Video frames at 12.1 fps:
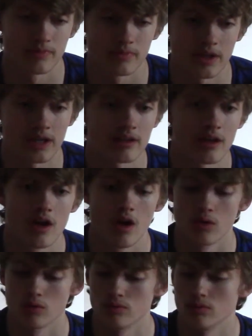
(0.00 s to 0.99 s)
like,
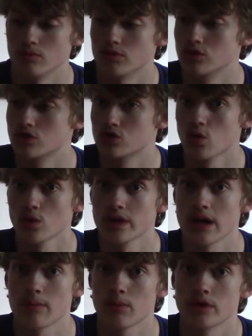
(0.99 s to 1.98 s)

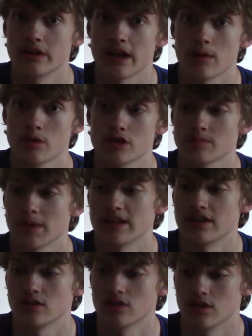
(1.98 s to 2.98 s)
scrolling upward or downward just by
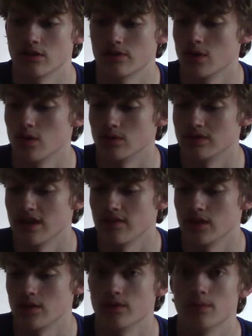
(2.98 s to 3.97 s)
tilting your phone,
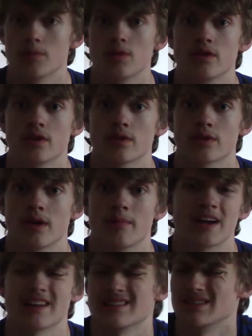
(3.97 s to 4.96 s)
saving you from moving your thumb.
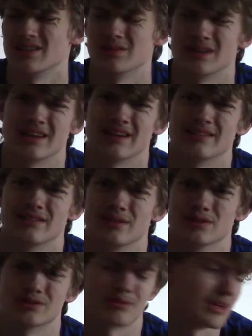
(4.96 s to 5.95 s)
I guess you don't want to get
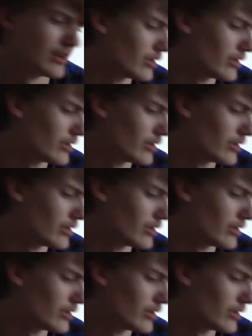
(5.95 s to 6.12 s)
your screen